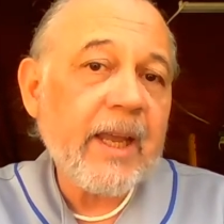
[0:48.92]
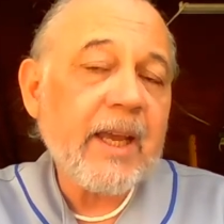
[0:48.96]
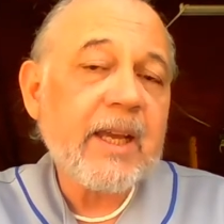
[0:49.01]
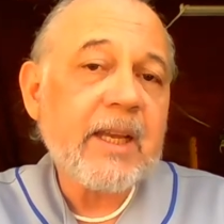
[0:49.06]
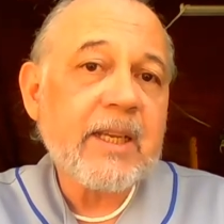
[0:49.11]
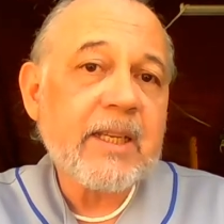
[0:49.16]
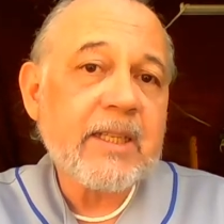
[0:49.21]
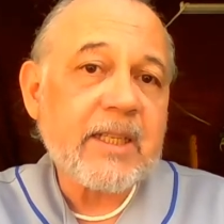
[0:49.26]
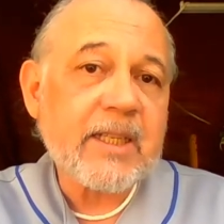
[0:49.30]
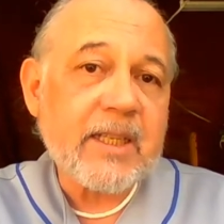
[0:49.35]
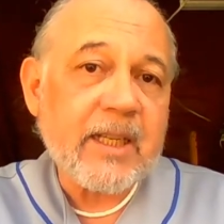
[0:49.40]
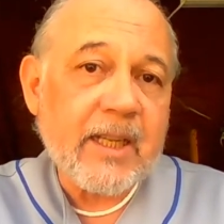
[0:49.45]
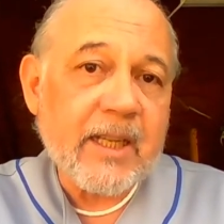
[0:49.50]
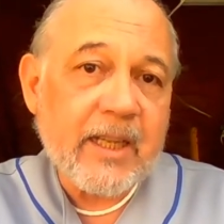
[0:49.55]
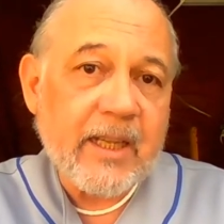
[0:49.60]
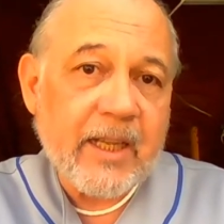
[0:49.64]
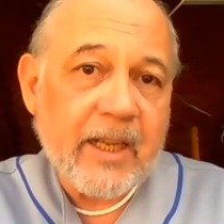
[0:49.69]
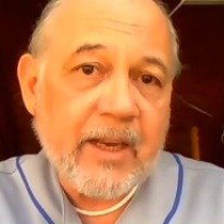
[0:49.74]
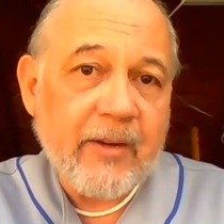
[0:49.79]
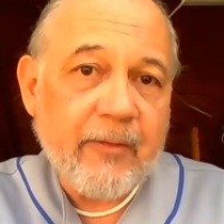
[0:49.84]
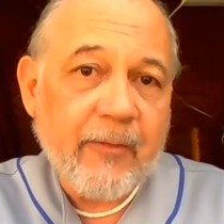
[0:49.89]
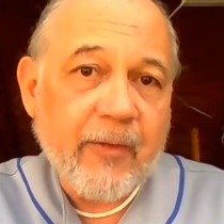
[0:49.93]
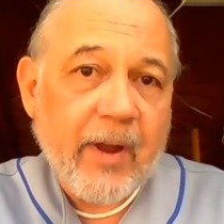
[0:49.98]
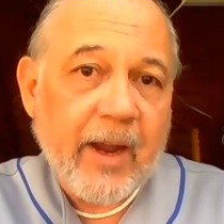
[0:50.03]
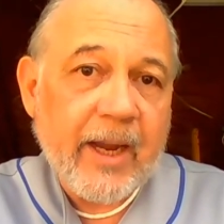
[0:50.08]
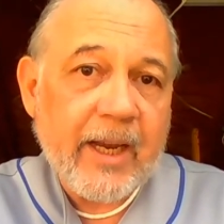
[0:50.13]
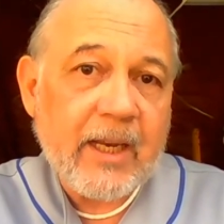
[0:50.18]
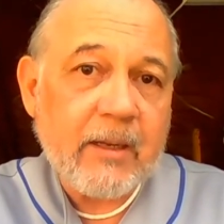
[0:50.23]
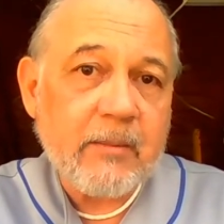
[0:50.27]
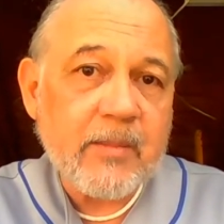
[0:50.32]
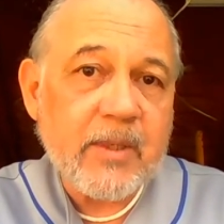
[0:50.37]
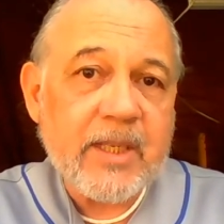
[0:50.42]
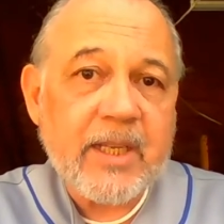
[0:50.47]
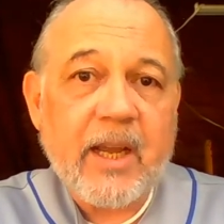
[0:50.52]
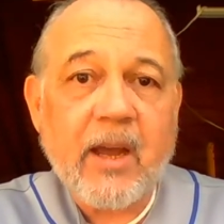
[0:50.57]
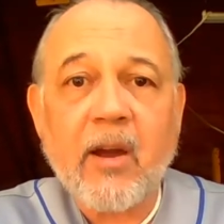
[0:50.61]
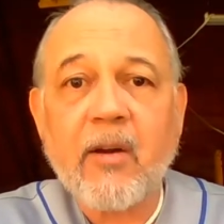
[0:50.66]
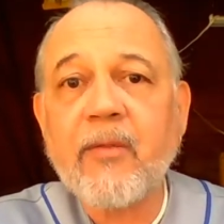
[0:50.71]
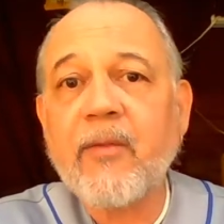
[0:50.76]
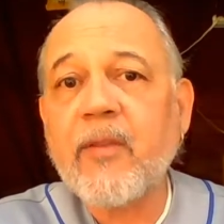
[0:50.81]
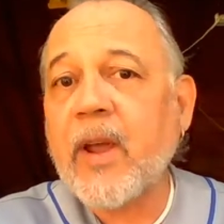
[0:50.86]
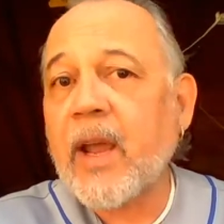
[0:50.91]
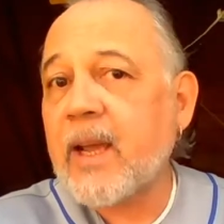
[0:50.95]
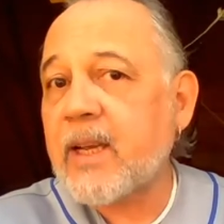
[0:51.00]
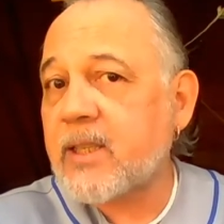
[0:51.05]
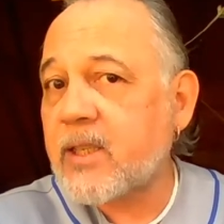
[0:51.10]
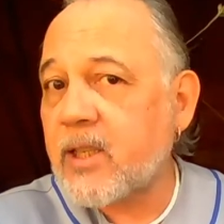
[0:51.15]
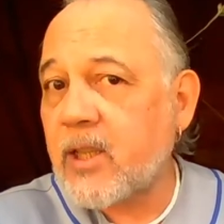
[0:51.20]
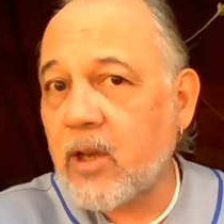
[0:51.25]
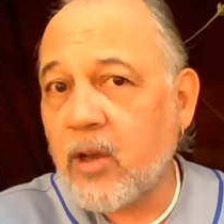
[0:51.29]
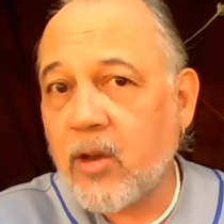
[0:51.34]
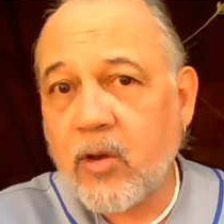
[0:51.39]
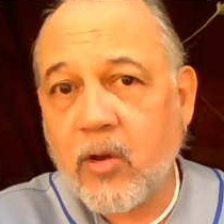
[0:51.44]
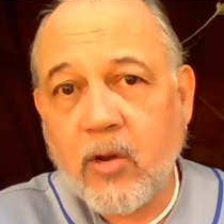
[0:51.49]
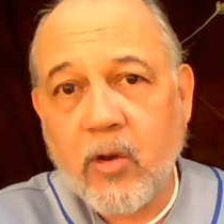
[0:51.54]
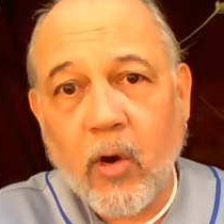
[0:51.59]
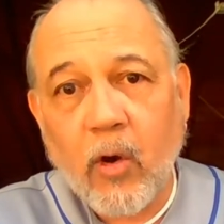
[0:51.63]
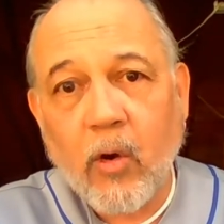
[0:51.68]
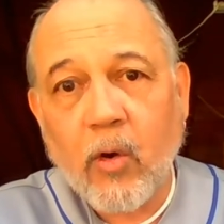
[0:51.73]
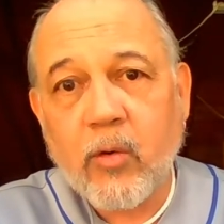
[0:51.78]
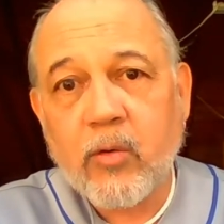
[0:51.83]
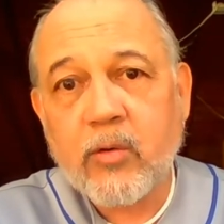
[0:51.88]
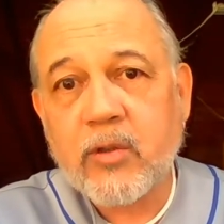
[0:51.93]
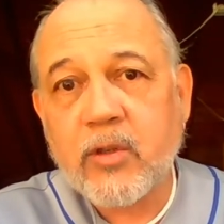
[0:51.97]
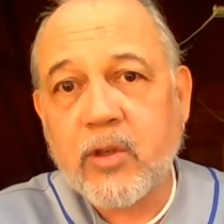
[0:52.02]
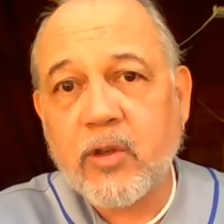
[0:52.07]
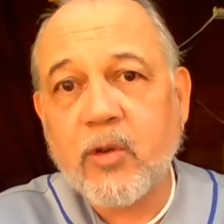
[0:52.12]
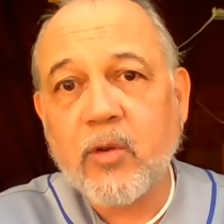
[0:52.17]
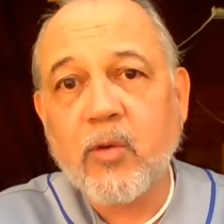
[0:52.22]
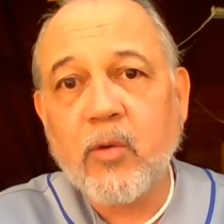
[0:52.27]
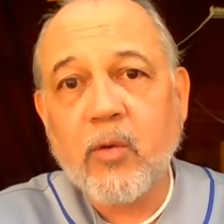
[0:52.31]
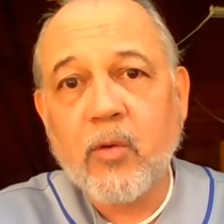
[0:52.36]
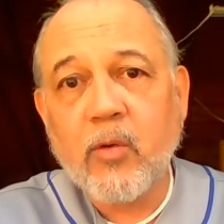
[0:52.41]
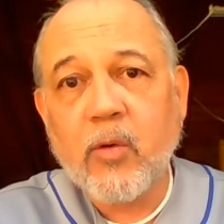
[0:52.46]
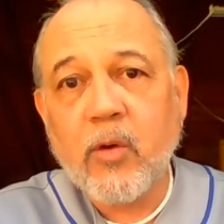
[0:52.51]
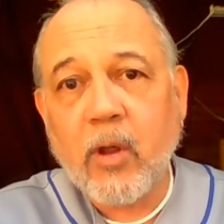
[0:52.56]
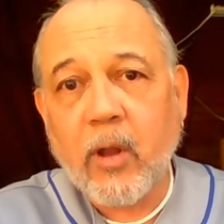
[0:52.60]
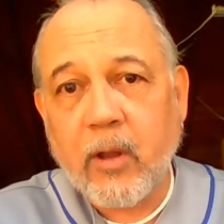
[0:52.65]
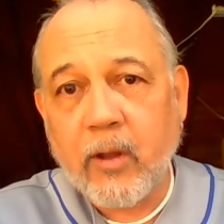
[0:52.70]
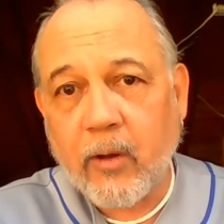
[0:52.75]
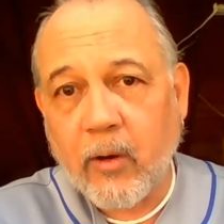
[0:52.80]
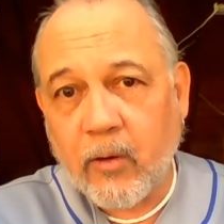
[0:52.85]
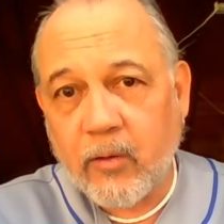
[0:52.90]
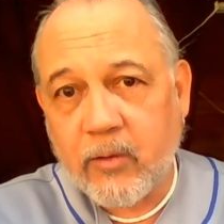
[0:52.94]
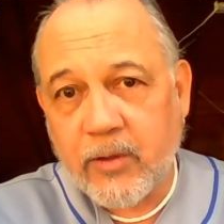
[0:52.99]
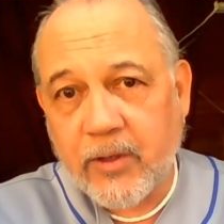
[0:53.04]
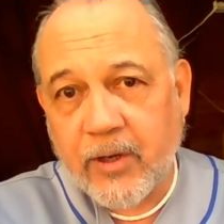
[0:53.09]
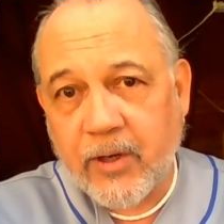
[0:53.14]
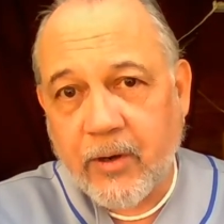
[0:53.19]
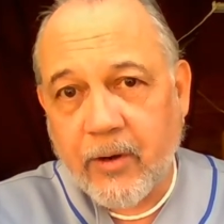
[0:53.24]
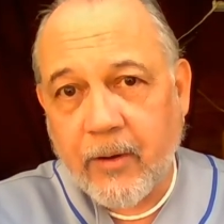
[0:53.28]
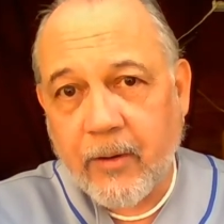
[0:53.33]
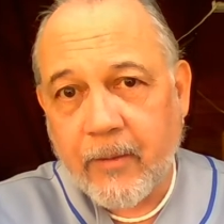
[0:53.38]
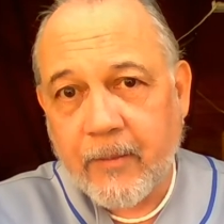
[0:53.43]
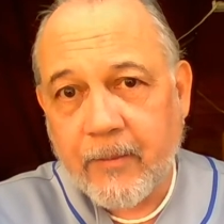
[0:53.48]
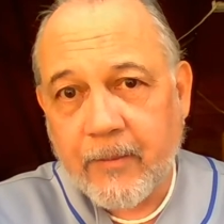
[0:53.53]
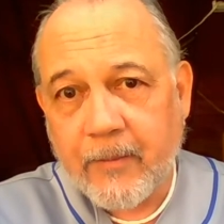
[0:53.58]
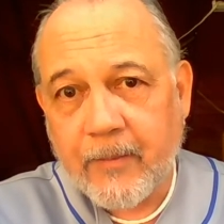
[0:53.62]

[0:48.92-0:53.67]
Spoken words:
solidified himself as the go-to closer.